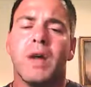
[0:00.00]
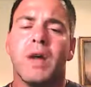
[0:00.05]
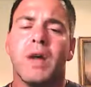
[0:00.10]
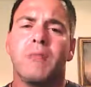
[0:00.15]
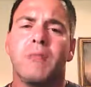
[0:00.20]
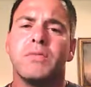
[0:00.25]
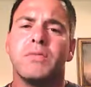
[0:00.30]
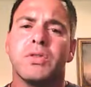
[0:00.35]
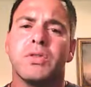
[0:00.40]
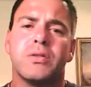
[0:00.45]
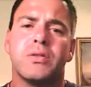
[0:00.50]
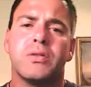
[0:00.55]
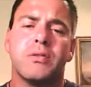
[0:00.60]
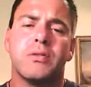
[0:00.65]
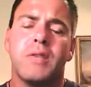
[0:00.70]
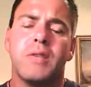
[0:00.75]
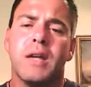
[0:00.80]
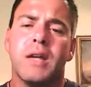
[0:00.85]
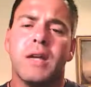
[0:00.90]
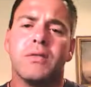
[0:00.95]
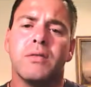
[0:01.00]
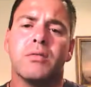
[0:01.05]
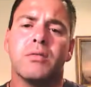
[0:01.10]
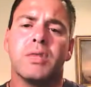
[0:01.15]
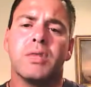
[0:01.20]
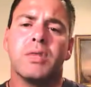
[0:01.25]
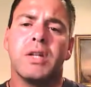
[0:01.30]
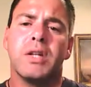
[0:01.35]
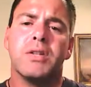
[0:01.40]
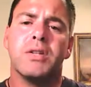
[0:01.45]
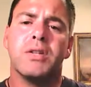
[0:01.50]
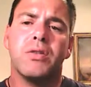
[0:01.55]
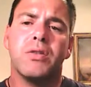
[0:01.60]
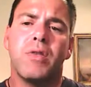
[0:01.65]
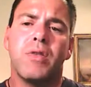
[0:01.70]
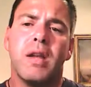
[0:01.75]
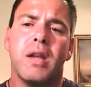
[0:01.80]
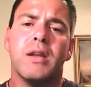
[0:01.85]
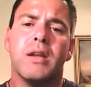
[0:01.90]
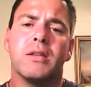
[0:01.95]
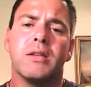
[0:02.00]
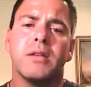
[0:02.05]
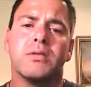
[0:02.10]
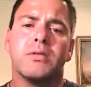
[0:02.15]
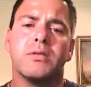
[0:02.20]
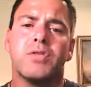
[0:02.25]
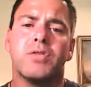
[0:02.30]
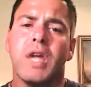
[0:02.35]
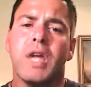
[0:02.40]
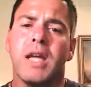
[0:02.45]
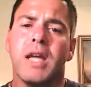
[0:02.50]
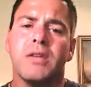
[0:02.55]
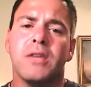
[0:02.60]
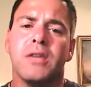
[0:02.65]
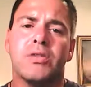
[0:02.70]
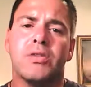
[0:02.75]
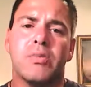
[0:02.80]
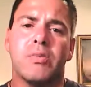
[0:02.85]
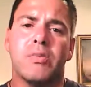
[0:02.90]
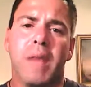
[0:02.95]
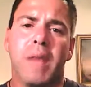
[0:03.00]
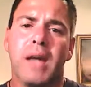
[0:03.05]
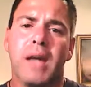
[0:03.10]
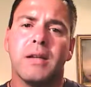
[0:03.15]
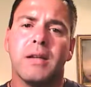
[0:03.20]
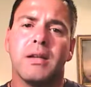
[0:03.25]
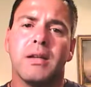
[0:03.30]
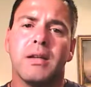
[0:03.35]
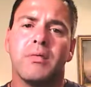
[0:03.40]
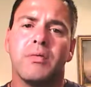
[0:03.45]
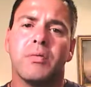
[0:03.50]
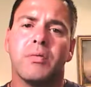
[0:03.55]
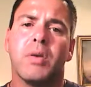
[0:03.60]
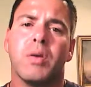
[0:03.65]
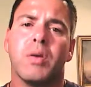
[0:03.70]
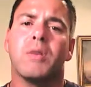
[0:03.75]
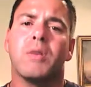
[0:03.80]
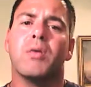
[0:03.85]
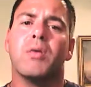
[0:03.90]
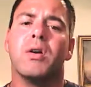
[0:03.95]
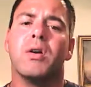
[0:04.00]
I'm just getting, the retention rate has changed dramatically from what it